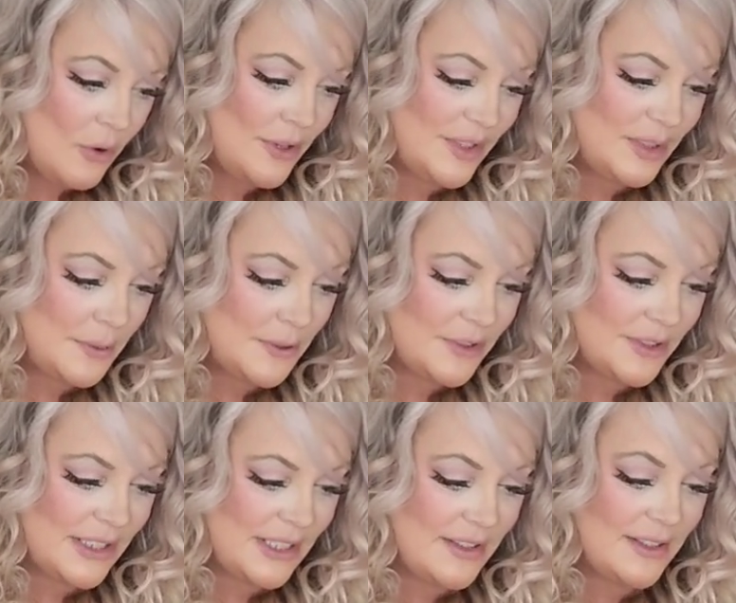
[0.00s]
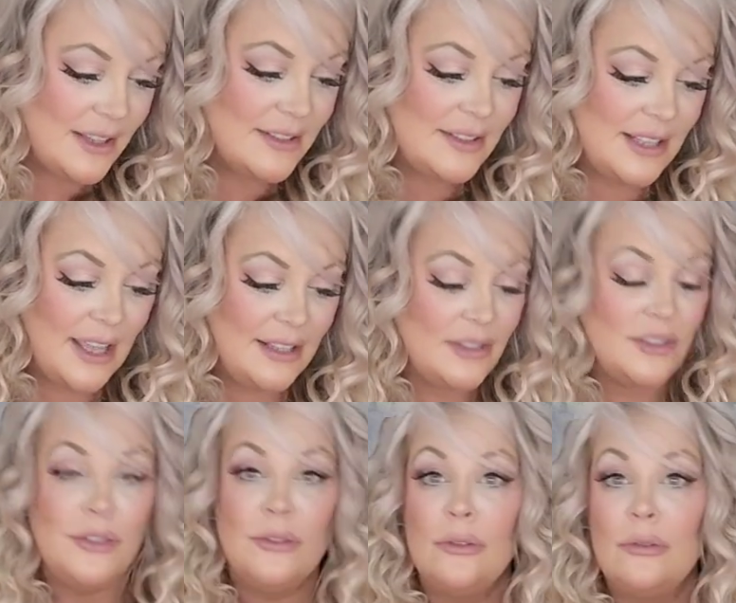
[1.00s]
or this person does tend
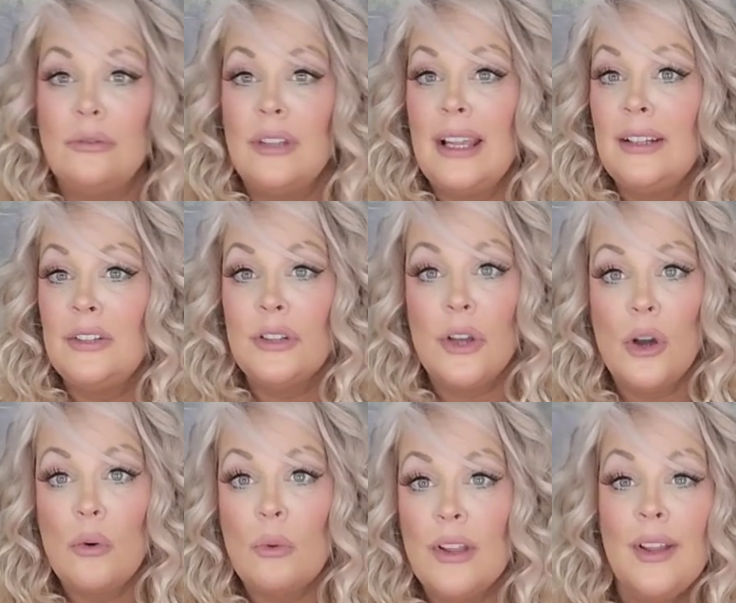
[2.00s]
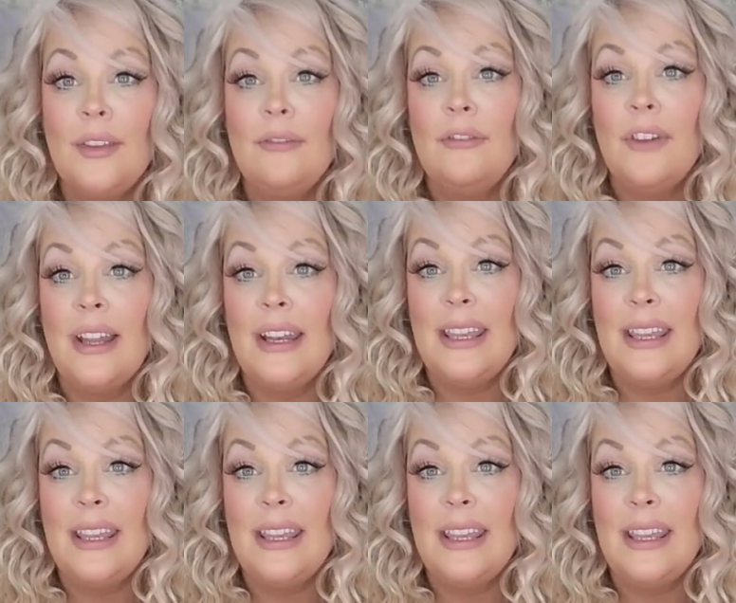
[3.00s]
to like to go where the fun